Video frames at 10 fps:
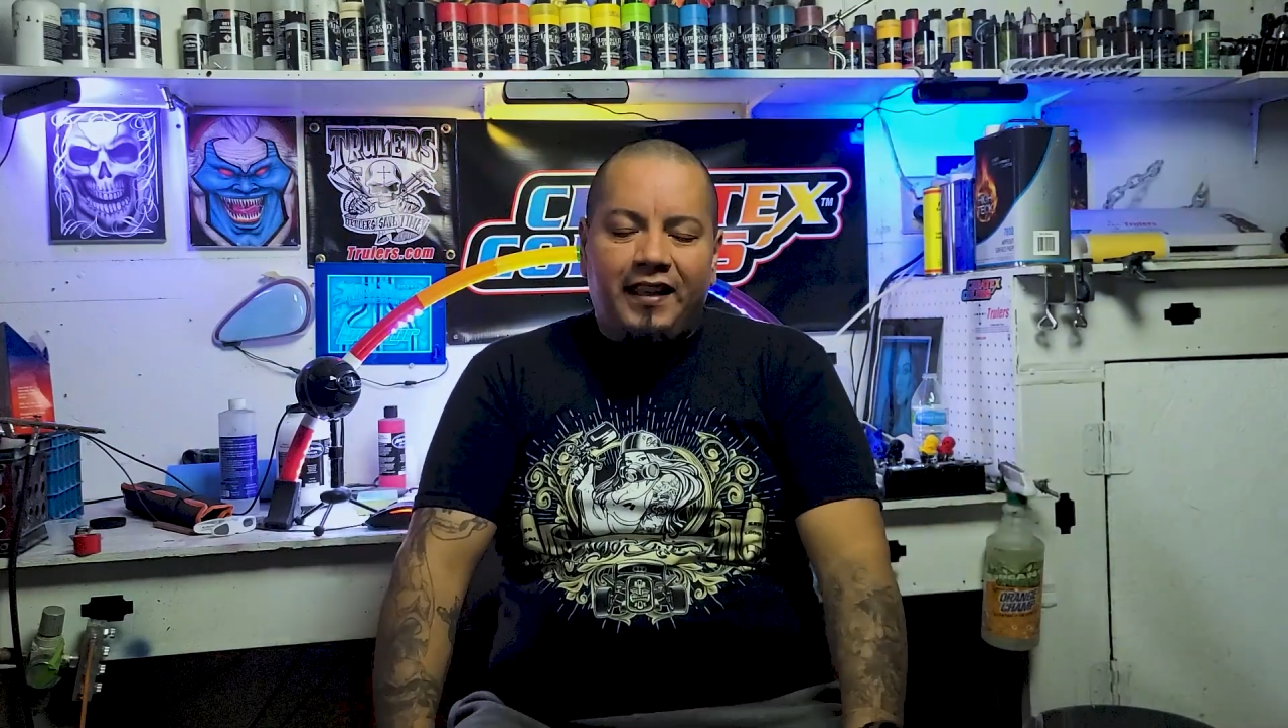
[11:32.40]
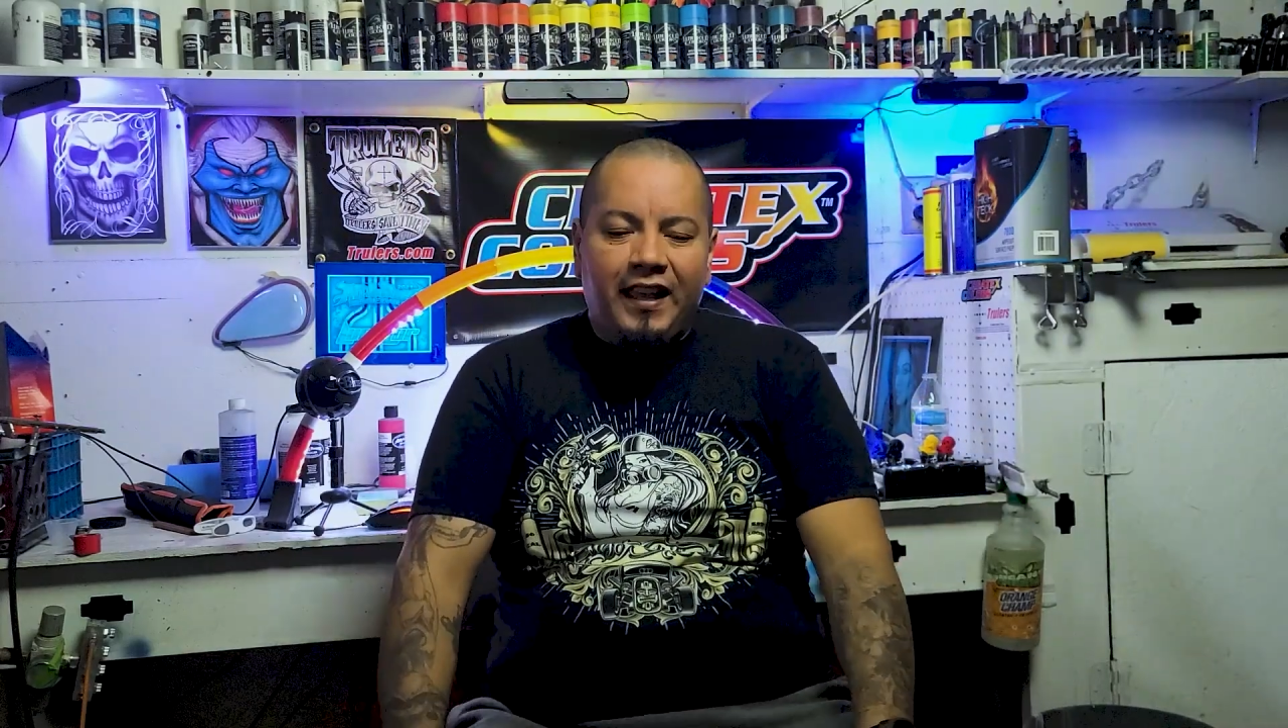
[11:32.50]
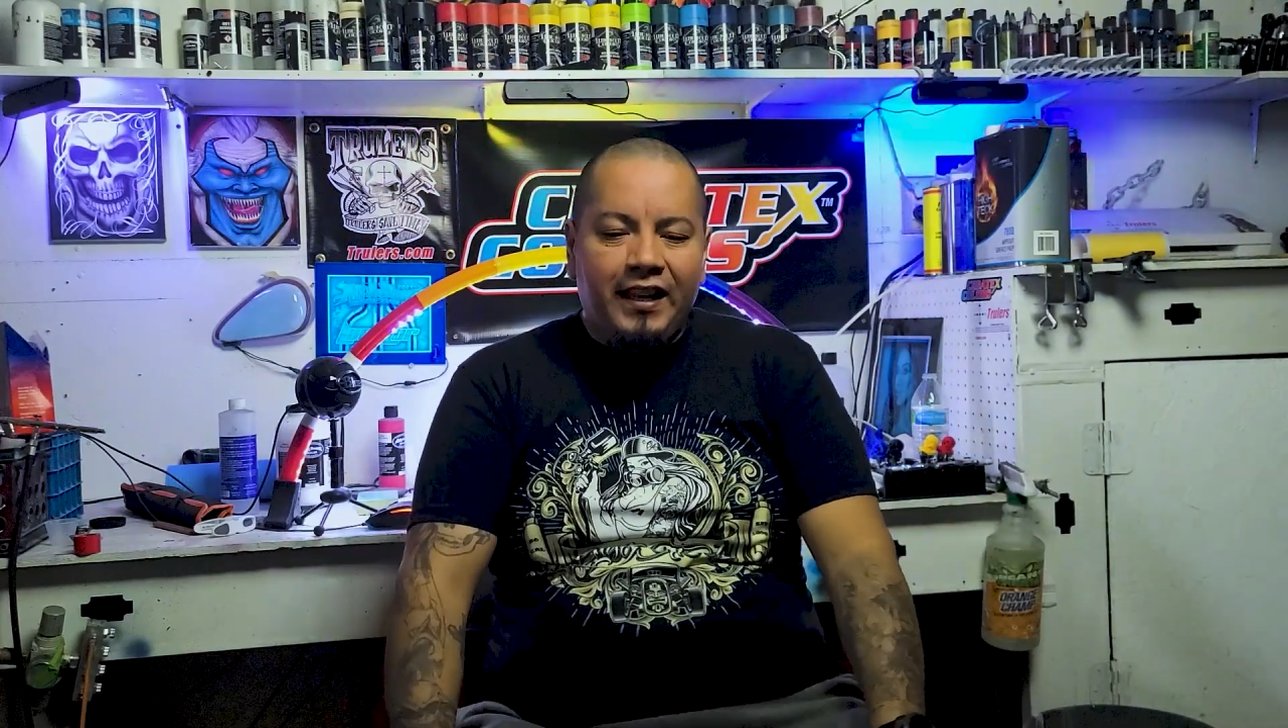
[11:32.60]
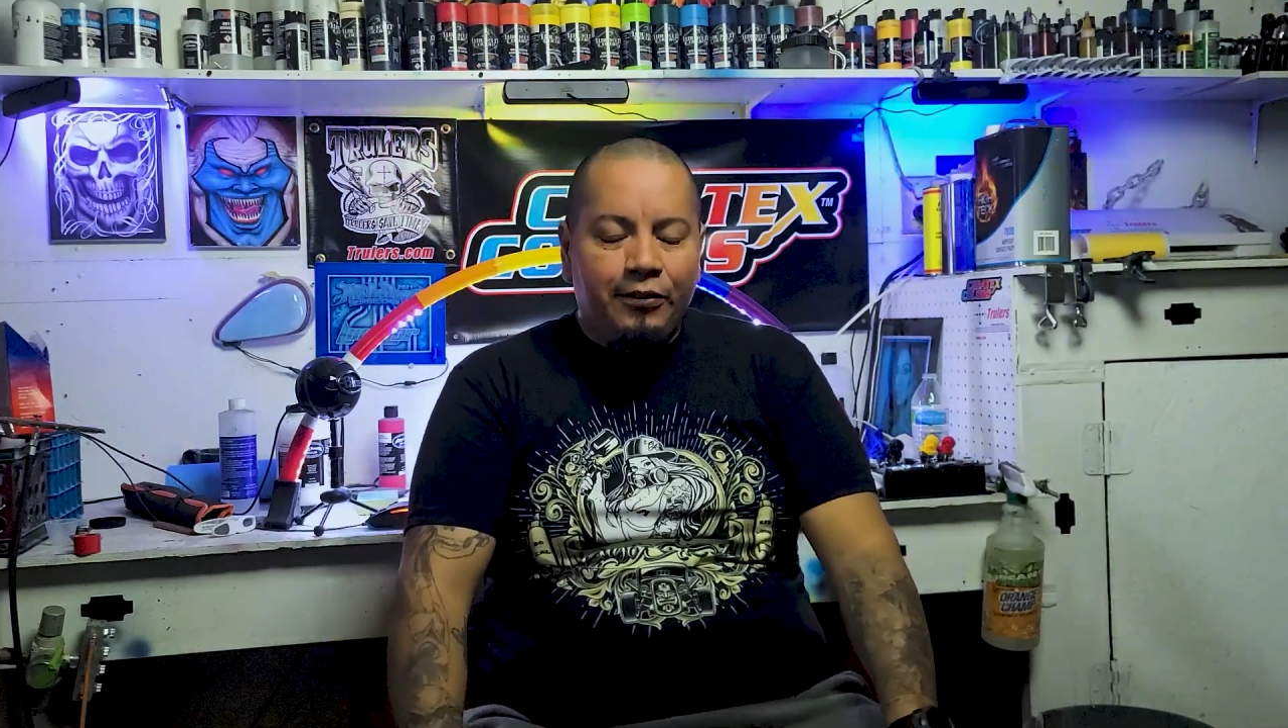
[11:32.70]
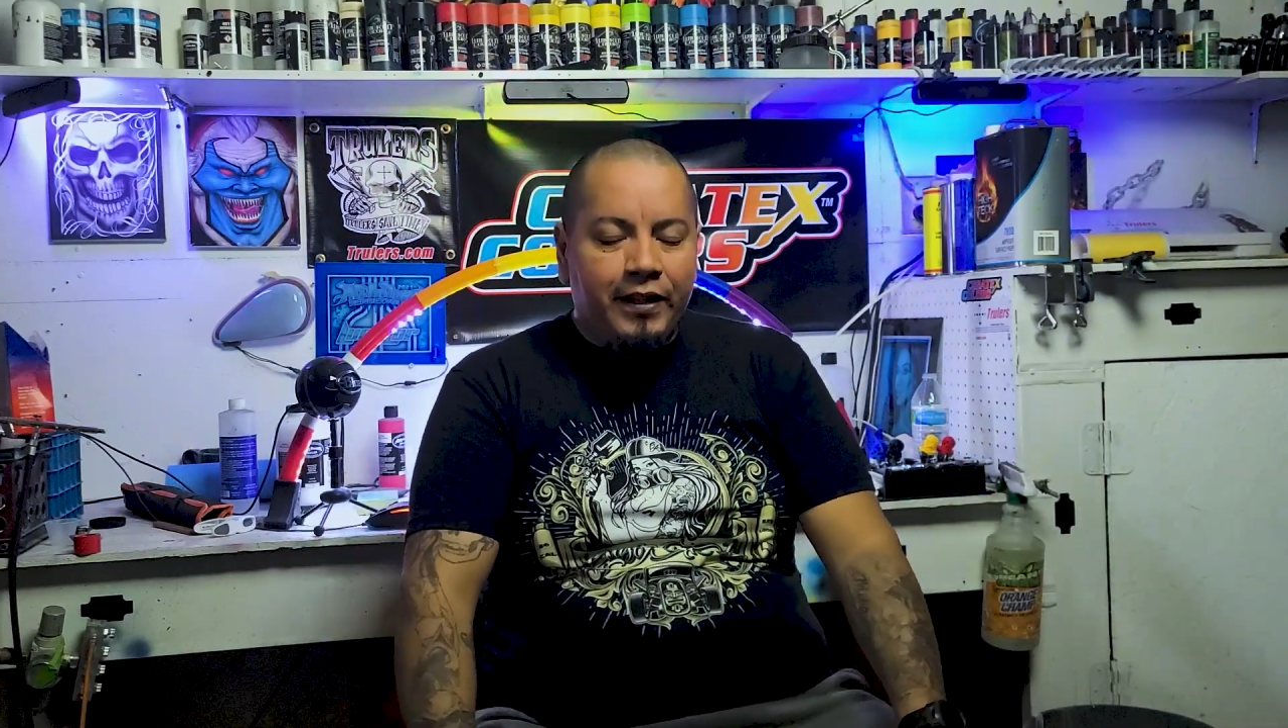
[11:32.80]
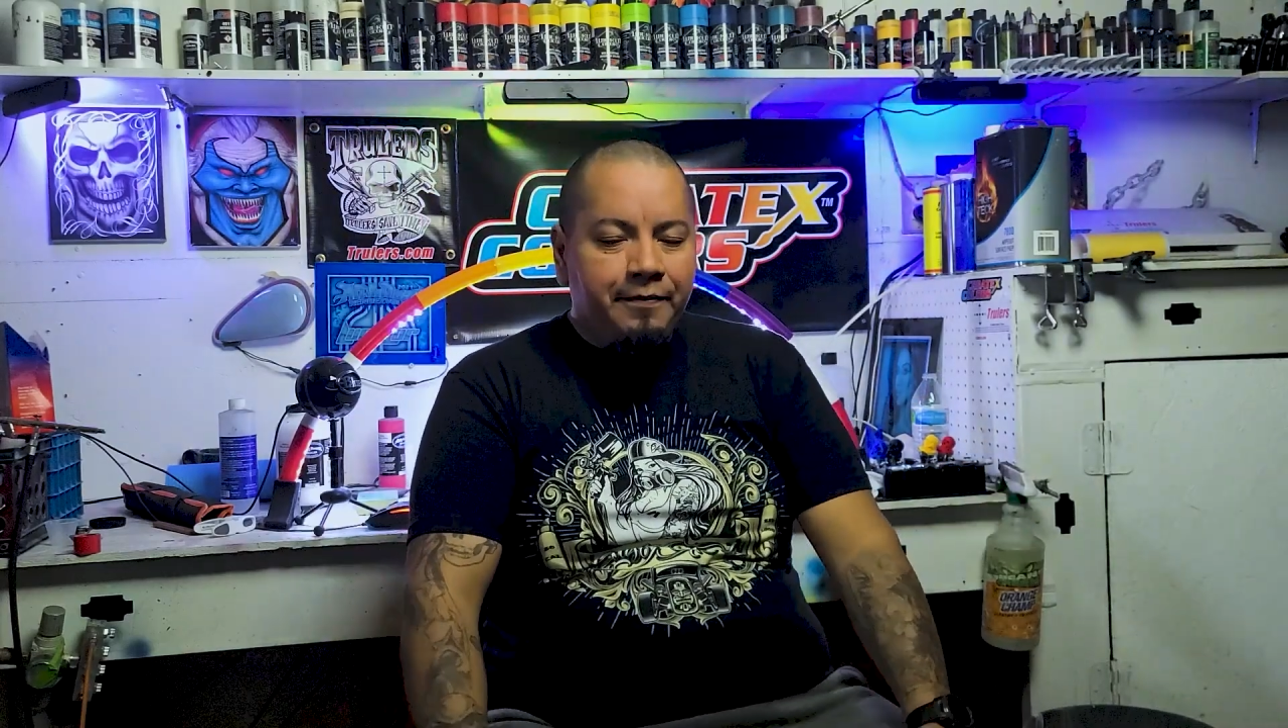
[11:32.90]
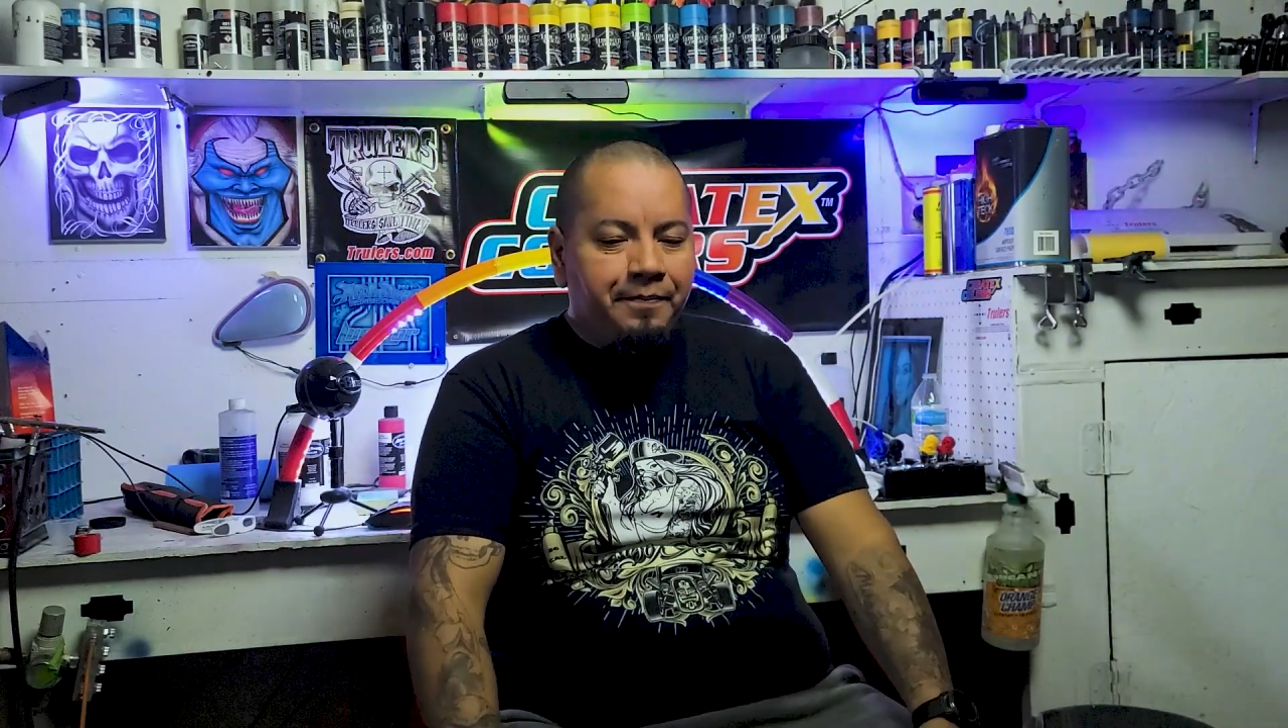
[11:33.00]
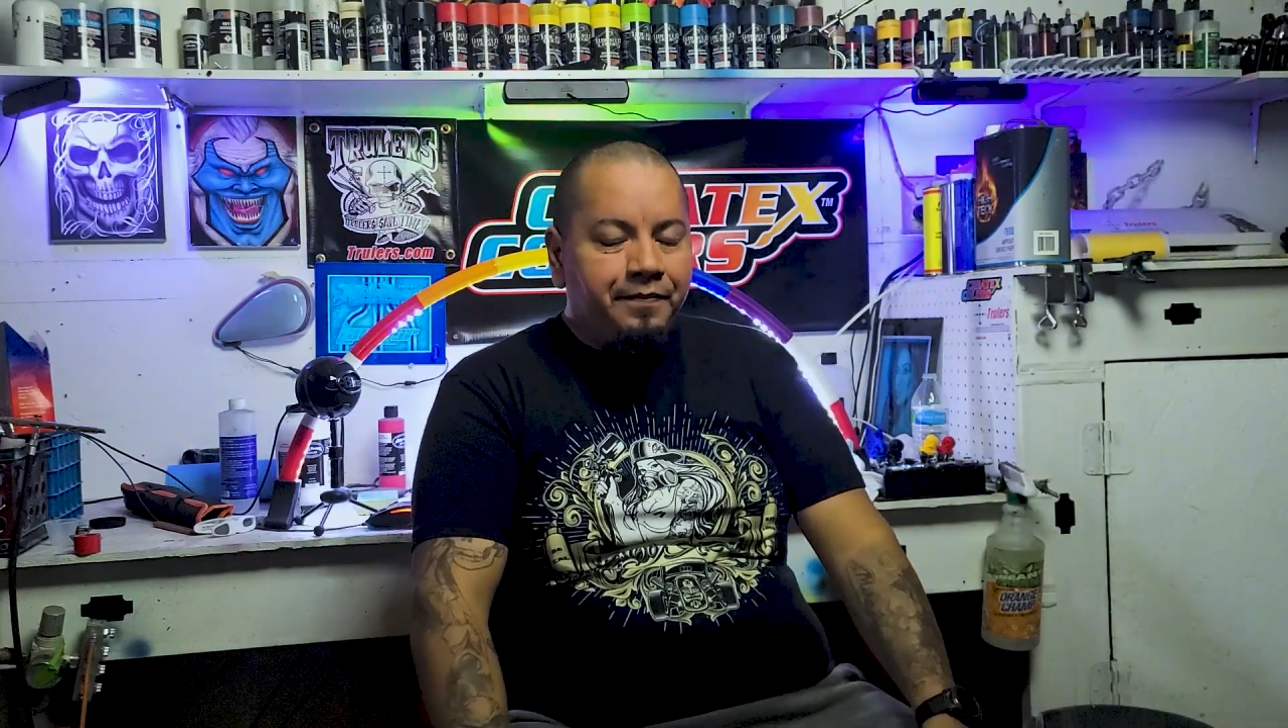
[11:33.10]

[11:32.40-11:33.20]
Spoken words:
Anyway,